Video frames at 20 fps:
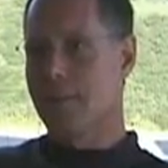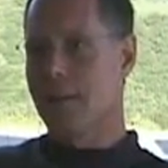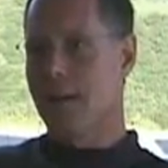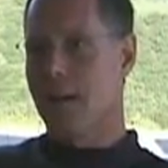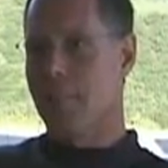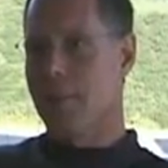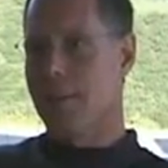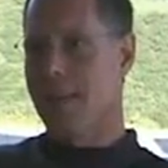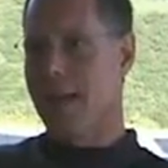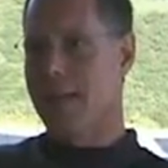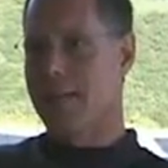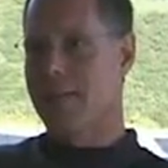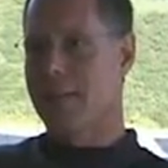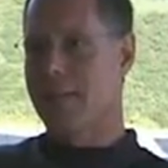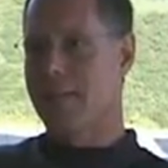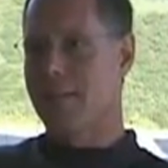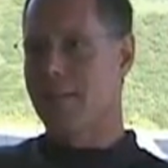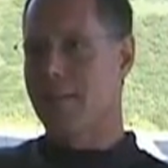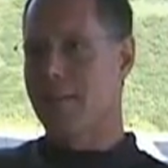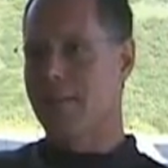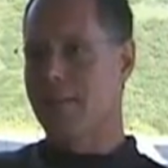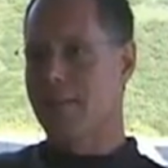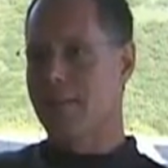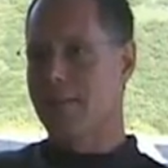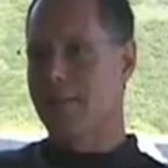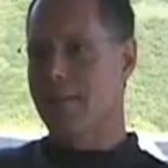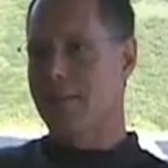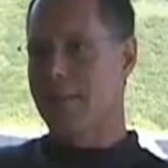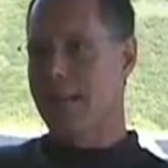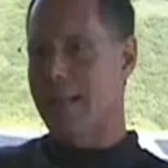I mean, that's
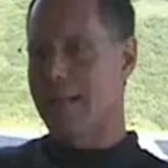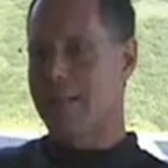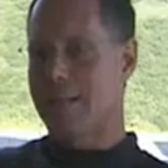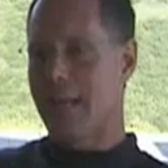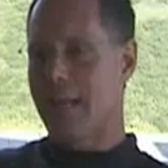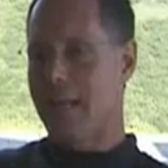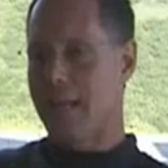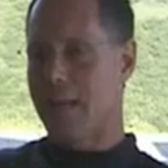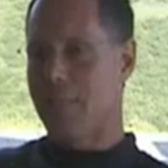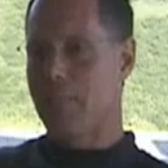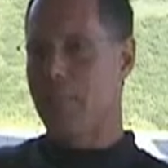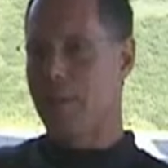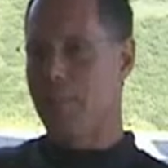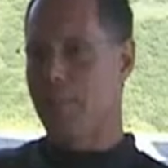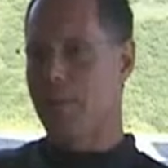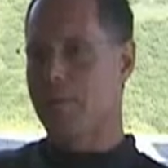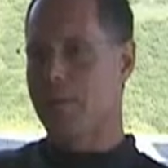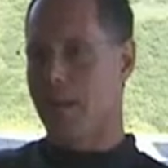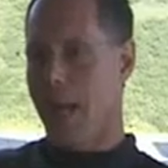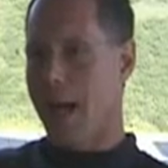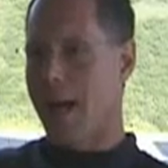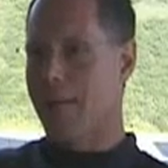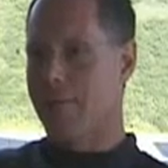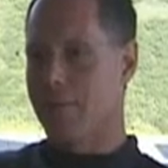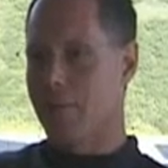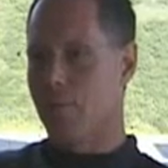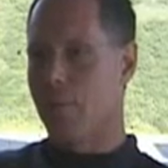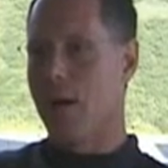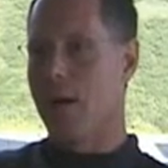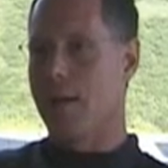taking people's
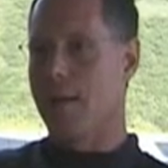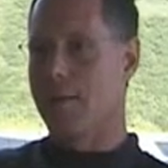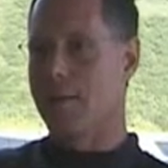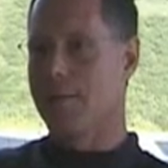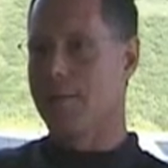lives away.